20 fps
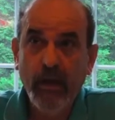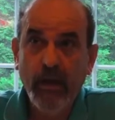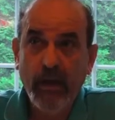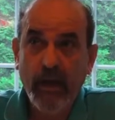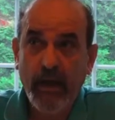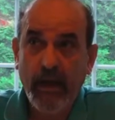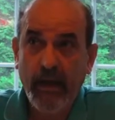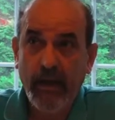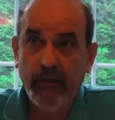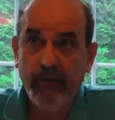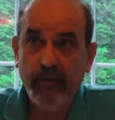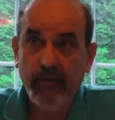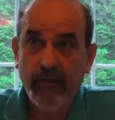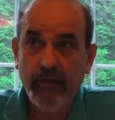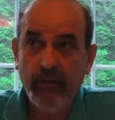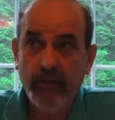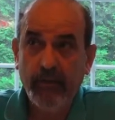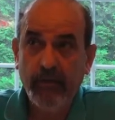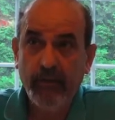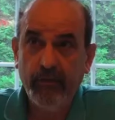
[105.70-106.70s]
And
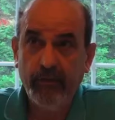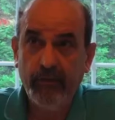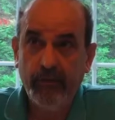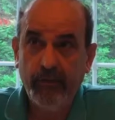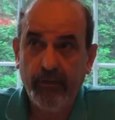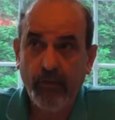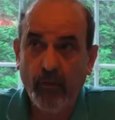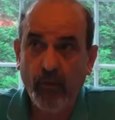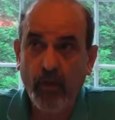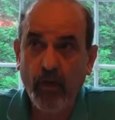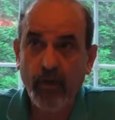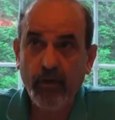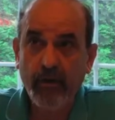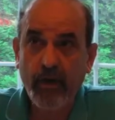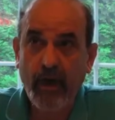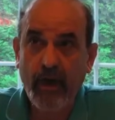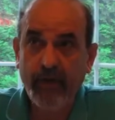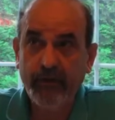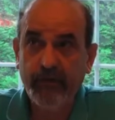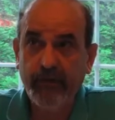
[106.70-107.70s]
the word
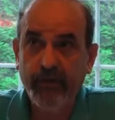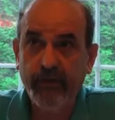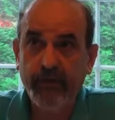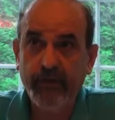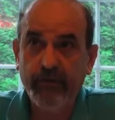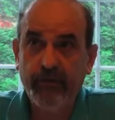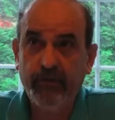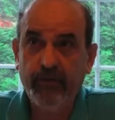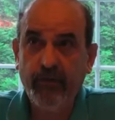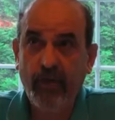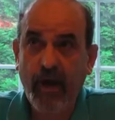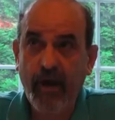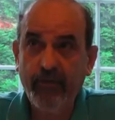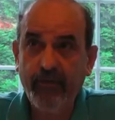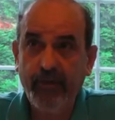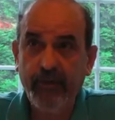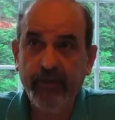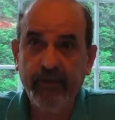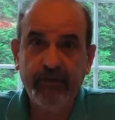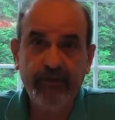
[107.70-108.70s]
got to this
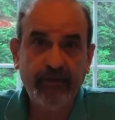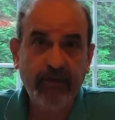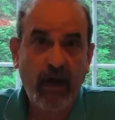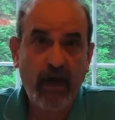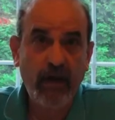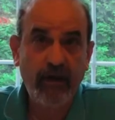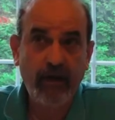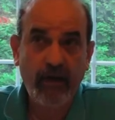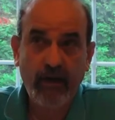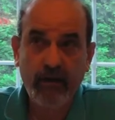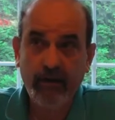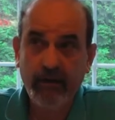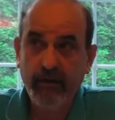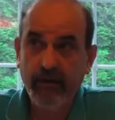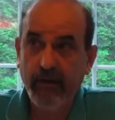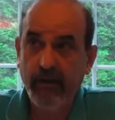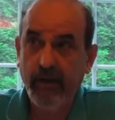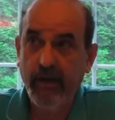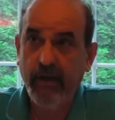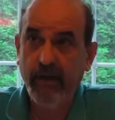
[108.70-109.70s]
traveling sadhak,
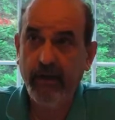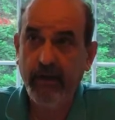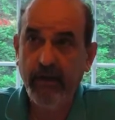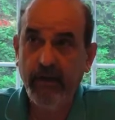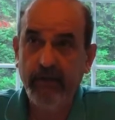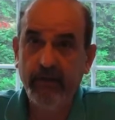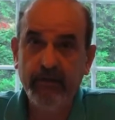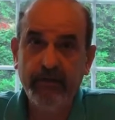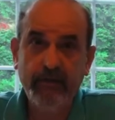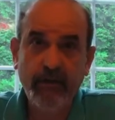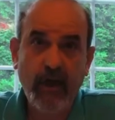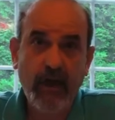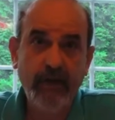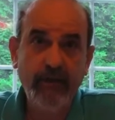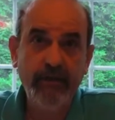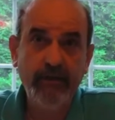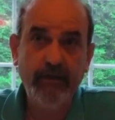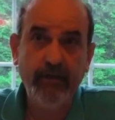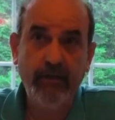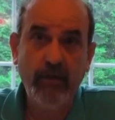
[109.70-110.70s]
and he
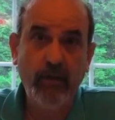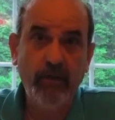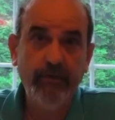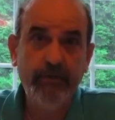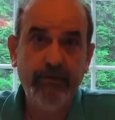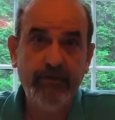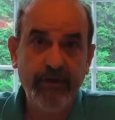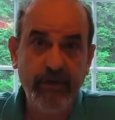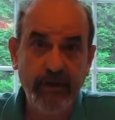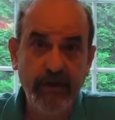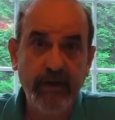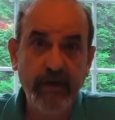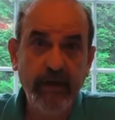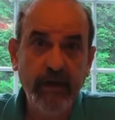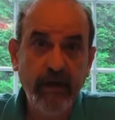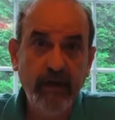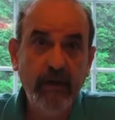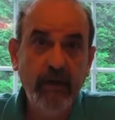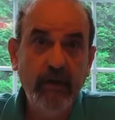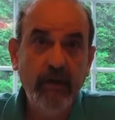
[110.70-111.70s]
decided to go
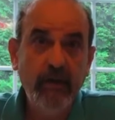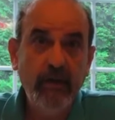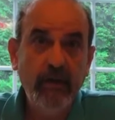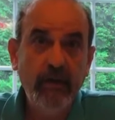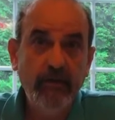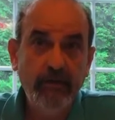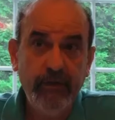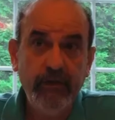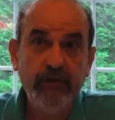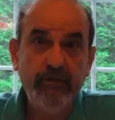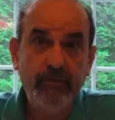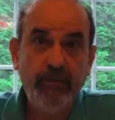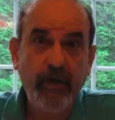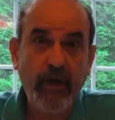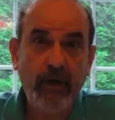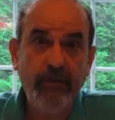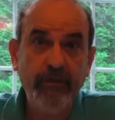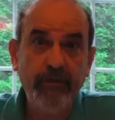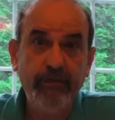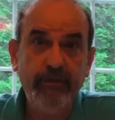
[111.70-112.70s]
see these
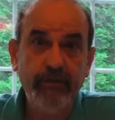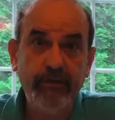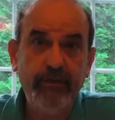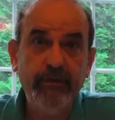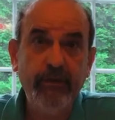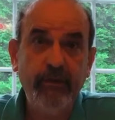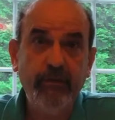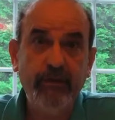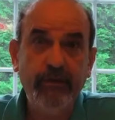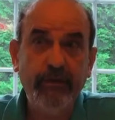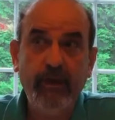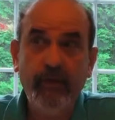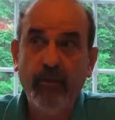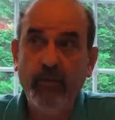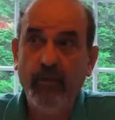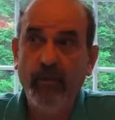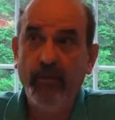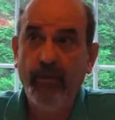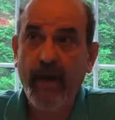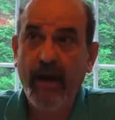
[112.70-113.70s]
brothers and see what they
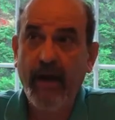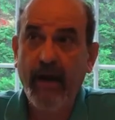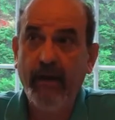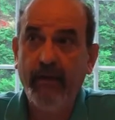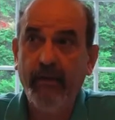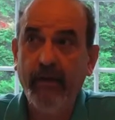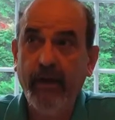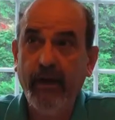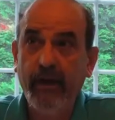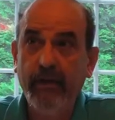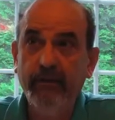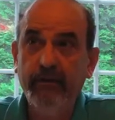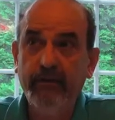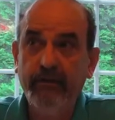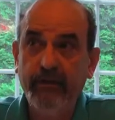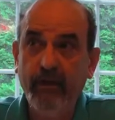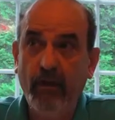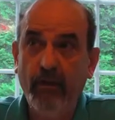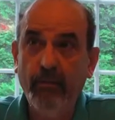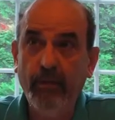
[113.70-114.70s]
were about. And
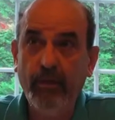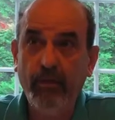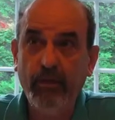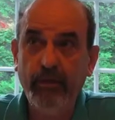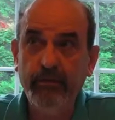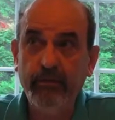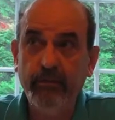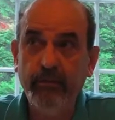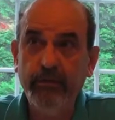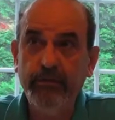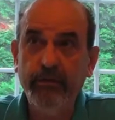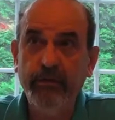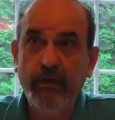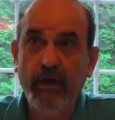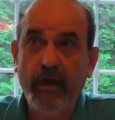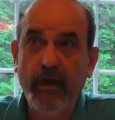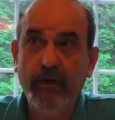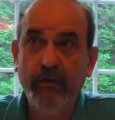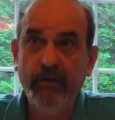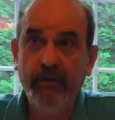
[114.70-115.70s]
so because it was an
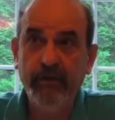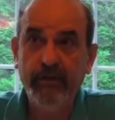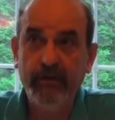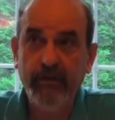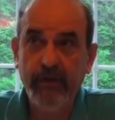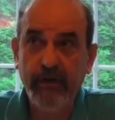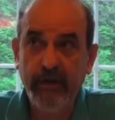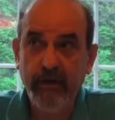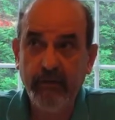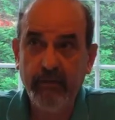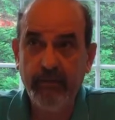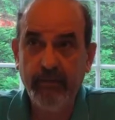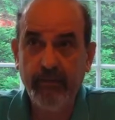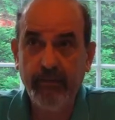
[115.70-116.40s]
island, he